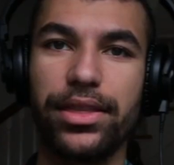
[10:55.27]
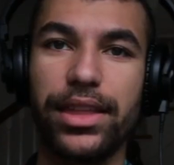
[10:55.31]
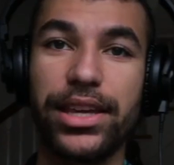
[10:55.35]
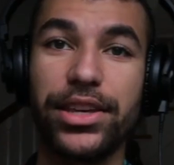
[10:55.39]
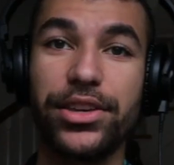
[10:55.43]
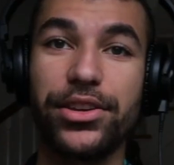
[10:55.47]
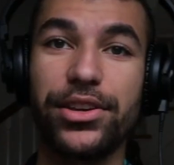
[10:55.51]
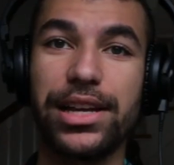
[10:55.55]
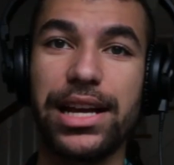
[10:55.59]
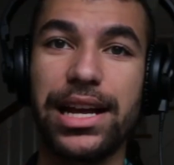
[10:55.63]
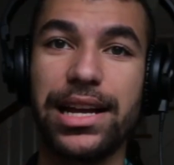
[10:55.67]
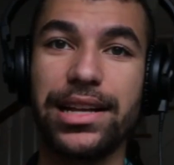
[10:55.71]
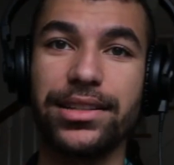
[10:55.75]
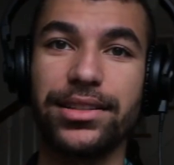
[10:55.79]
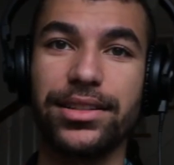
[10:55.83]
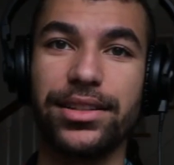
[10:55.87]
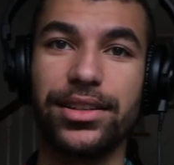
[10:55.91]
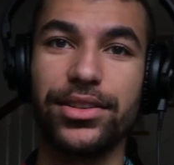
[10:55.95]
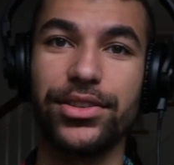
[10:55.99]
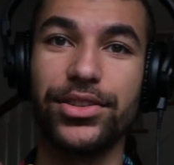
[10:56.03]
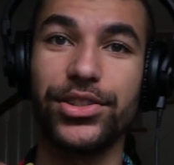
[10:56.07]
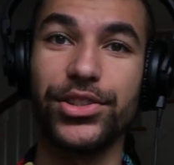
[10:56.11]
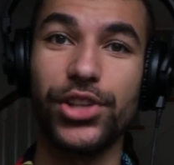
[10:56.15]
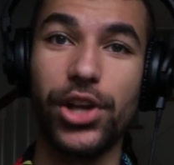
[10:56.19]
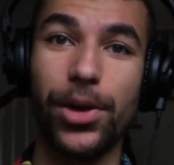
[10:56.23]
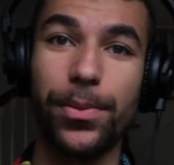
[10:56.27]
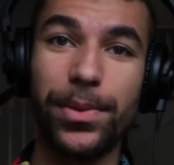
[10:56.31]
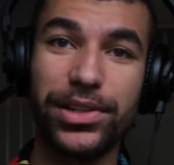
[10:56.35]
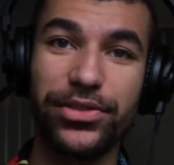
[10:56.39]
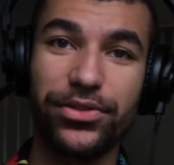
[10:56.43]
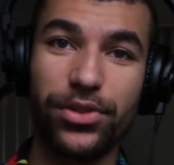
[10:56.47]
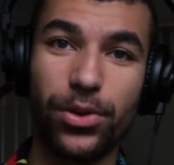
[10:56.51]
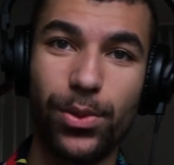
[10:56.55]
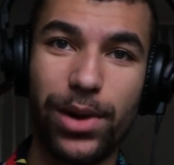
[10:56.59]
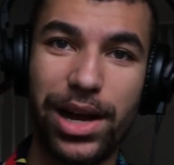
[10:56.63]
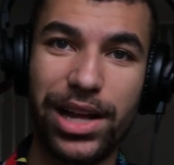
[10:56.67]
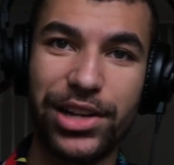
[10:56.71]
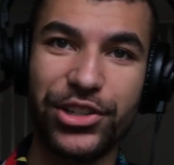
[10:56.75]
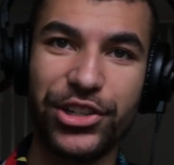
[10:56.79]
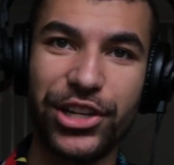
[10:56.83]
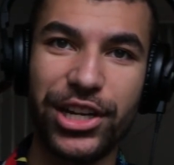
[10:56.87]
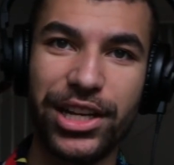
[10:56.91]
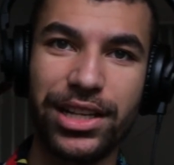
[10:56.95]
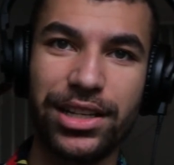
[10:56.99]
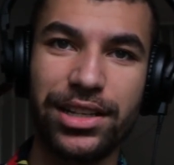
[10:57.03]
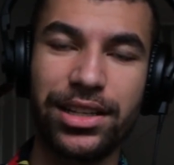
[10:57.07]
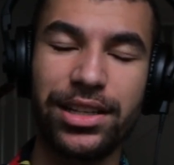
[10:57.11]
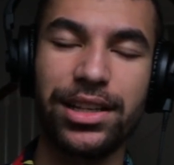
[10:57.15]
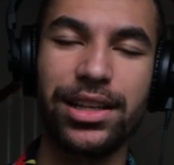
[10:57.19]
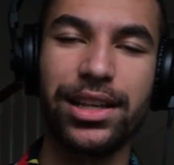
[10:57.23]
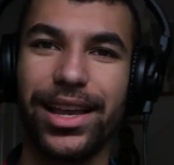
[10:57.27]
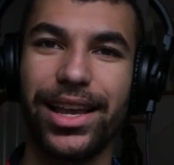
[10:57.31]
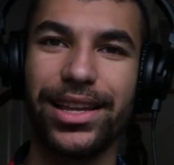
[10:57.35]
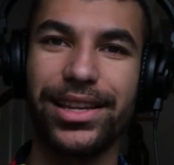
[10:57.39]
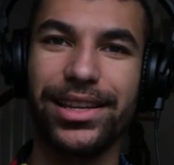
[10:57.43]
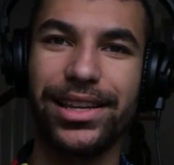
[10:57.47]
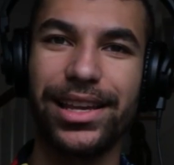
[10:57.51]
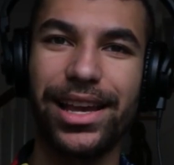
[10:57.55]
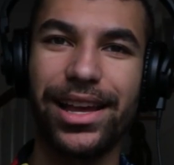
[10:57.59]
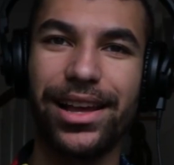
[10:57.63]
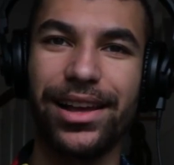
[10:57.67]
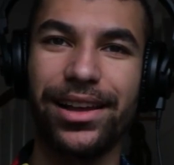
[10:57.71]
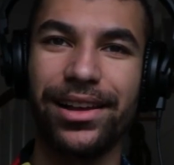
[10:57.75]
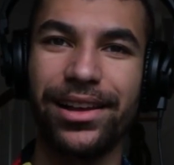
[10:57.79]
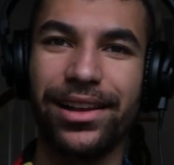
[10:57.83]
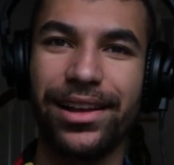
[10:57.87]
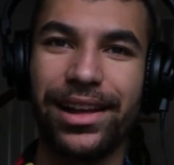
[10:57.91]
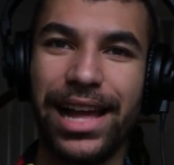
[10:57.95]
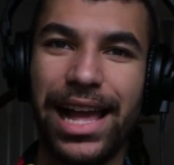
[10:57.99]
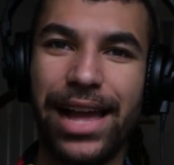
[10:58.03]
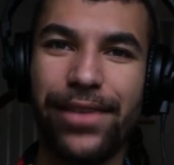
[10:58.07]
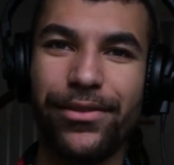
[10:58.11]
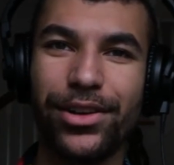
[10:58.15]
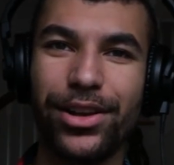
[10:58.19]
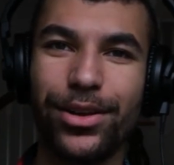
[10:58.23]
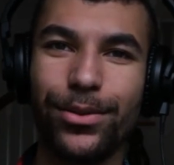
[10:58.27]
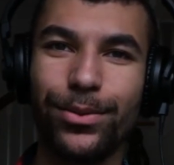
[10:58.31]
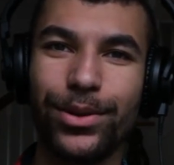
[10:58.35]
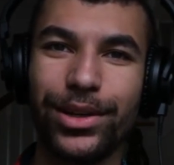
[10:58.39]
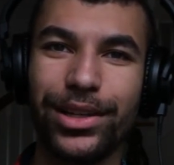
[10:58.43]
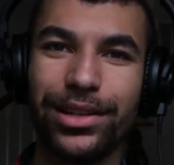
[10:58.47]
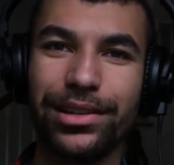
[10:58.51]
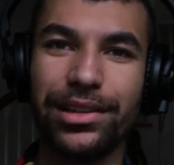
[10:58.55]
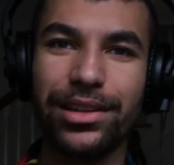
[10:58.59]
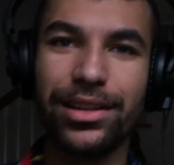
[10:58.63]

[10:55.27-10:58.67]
Thank you guys so much for watching, and yeah, have a good one.